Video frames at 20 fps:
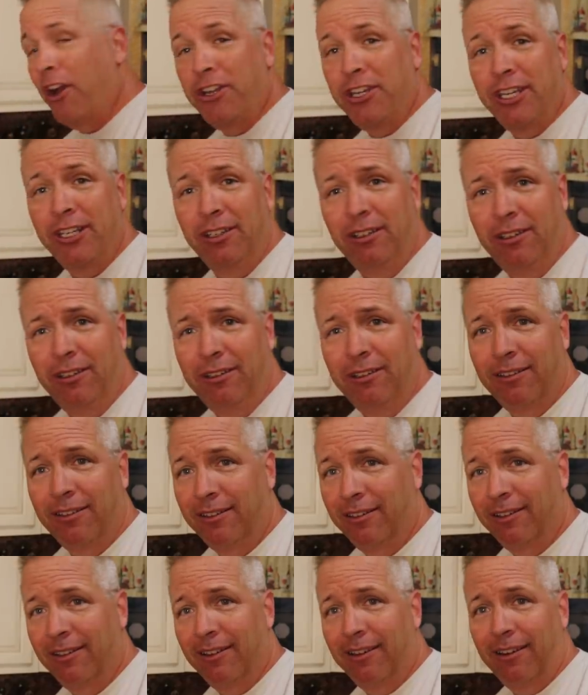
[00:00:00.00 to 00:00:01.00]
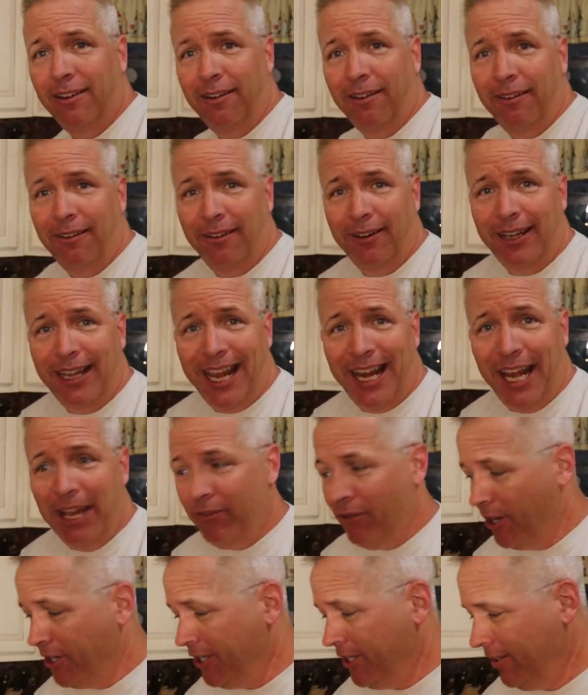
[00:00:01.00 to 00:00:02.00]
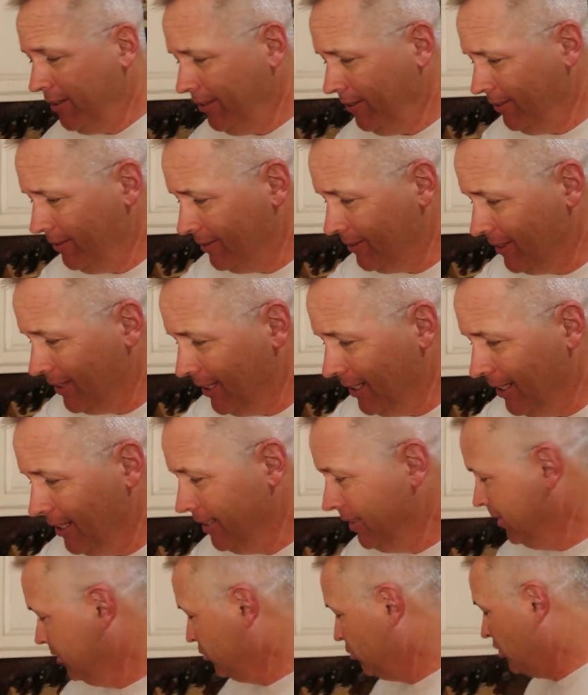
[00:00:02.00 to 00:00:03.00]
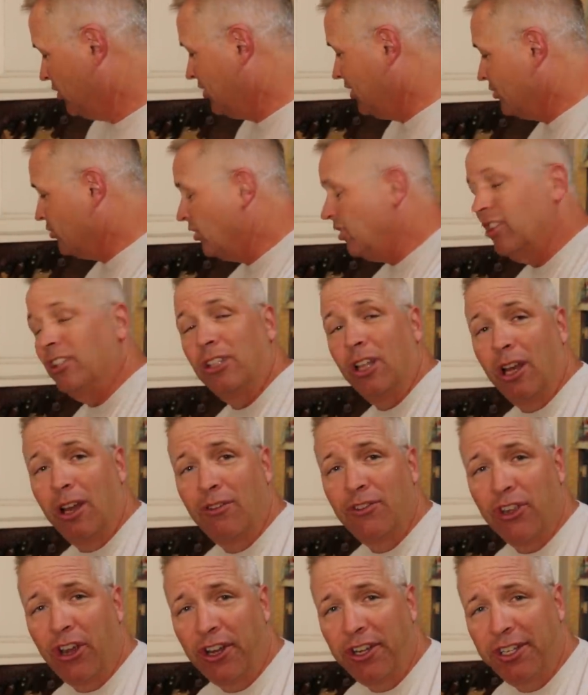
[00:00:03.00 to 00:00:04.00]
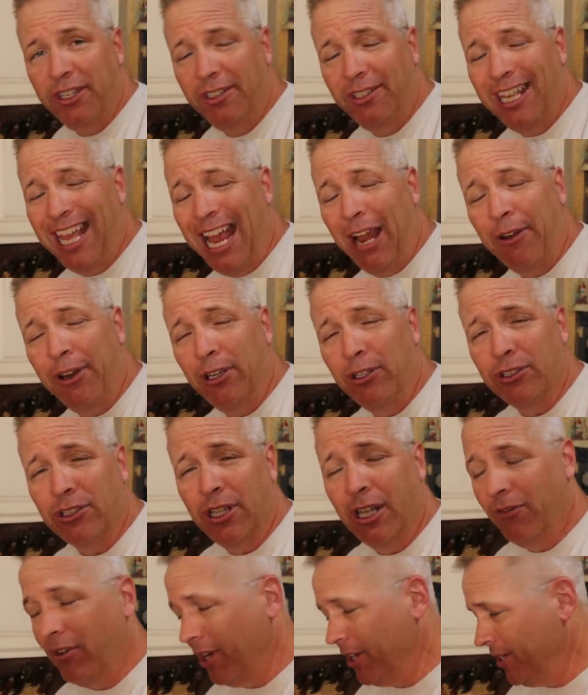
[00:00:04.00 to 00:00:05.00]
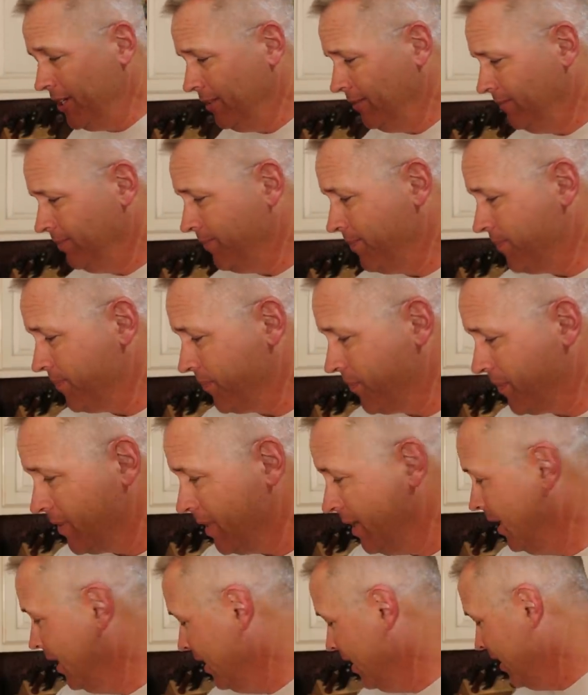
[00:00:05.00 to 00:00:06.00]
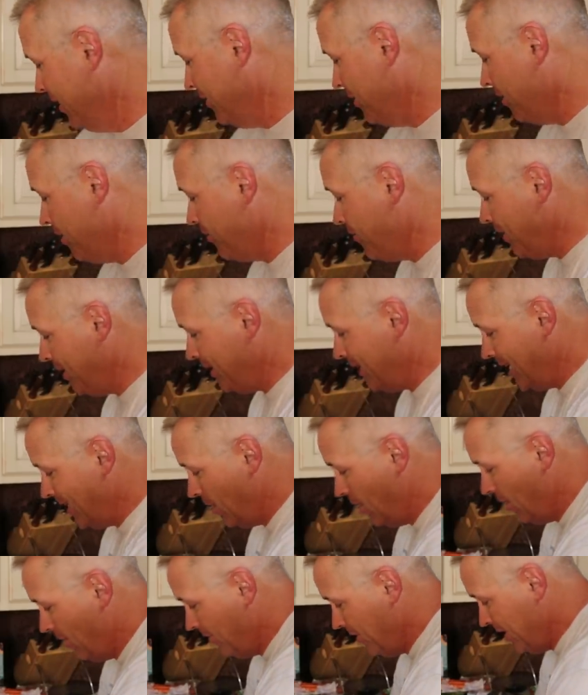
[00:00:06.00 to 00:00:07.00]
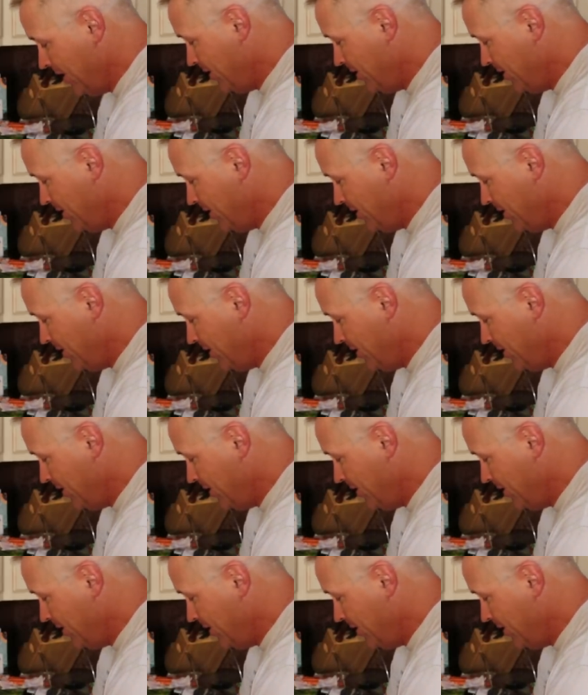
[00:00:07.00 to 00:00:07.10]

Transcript: onion. Gotta have onion. Darcizzle loves onion. The Arrowhills love onion. Another thing they love